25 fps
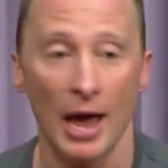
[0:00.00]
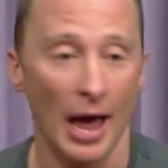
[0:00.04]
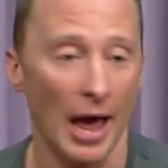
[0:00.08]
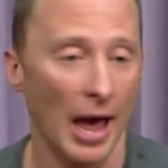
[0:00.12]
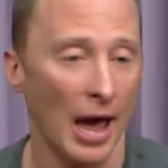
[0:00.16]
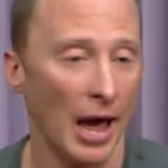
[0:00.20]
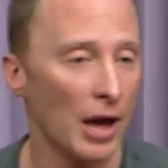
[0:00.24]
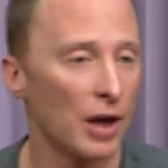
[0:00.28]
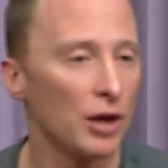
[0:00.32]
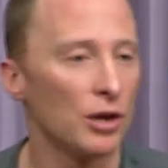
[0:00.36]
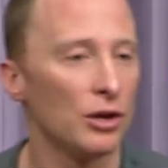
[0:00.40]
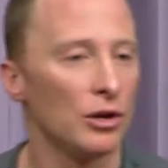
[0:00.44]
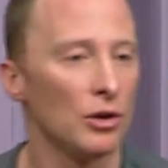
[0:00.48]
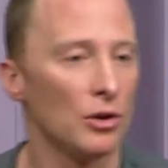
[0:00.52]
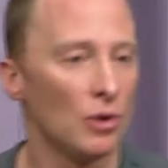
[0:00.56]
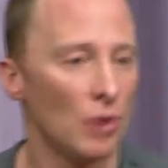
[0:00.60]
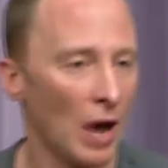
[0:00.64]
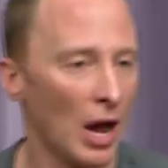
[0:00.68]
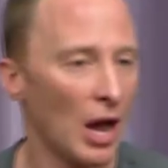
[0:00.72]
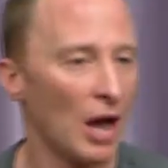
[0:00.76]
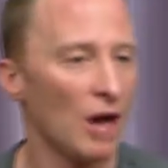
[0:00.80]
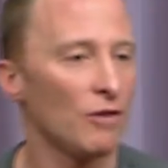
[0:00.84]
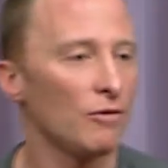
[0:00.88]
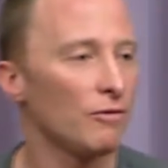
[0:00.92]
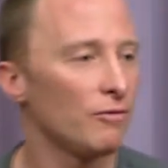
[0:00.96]
and you
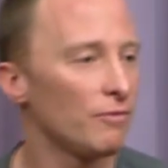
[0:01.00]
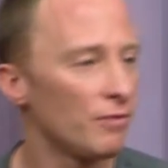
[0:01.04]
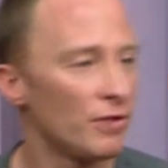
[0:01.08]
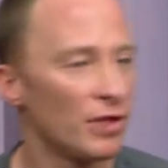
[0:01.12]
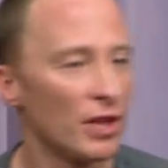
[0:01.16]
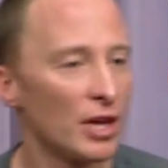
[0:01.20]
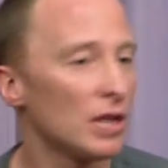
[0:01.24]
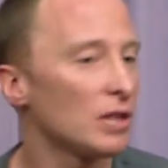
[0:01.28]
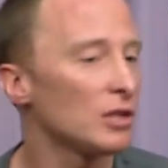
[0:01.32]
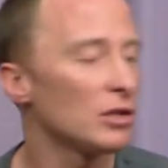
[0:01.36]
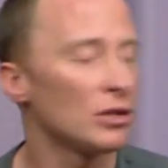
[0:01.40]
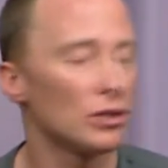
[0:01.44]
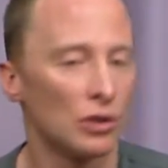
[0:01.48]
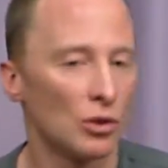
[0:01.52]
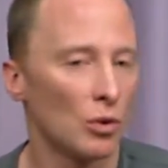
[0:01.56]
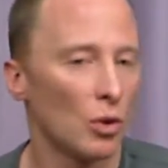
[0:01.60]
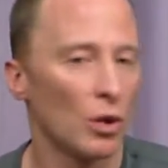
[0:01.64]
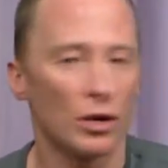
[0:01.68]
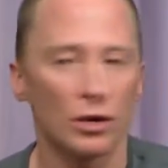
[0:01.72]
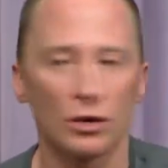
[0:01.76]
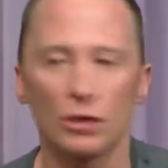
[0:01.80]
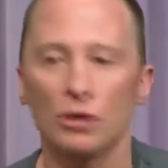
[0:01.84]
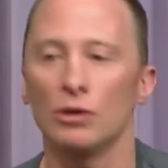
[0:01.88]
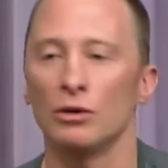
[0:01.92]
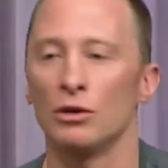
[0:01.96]
have things that you
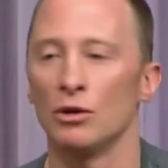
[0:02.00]
want to do.